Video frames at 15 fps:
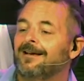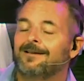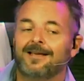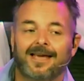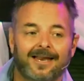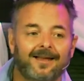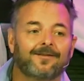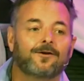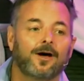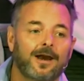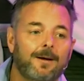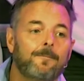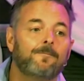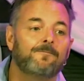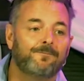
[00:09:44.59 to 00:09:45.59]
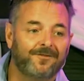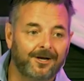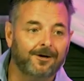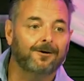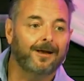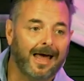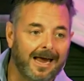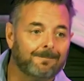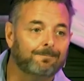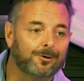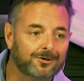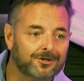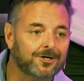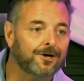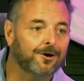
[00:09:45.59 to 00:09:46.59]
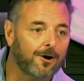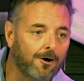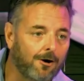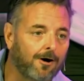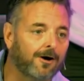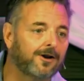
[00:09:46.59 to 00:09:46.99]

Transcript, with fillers: it is going to feel like pushing a car.